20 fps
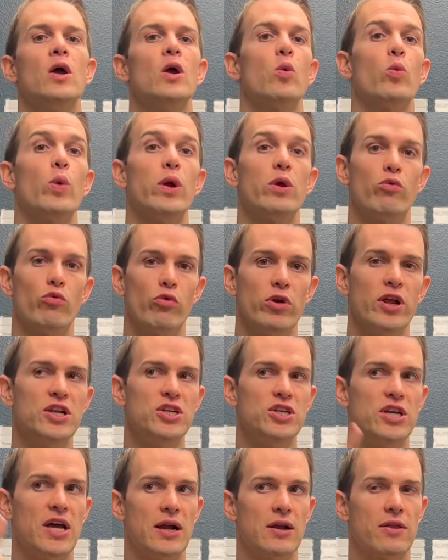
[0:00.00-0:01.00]
We
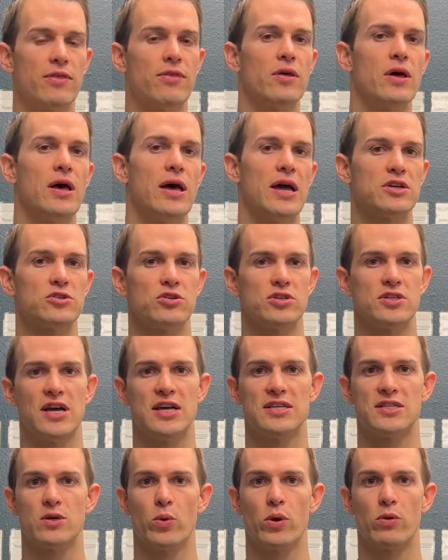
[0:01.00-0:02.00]
rechecked the
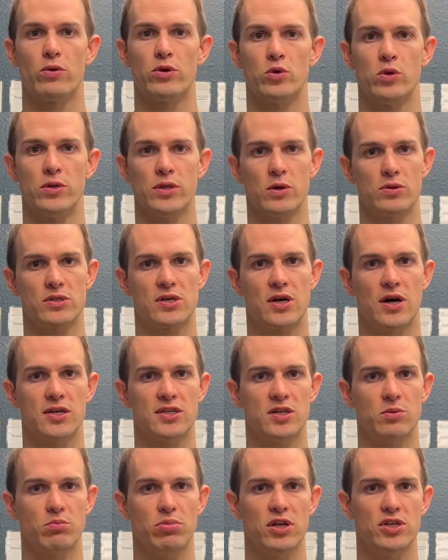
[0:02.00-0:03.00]
exercise that we were doing that was
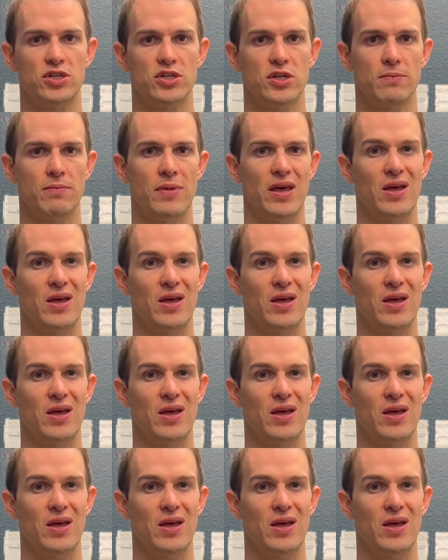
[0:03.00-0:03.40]
causing pinching,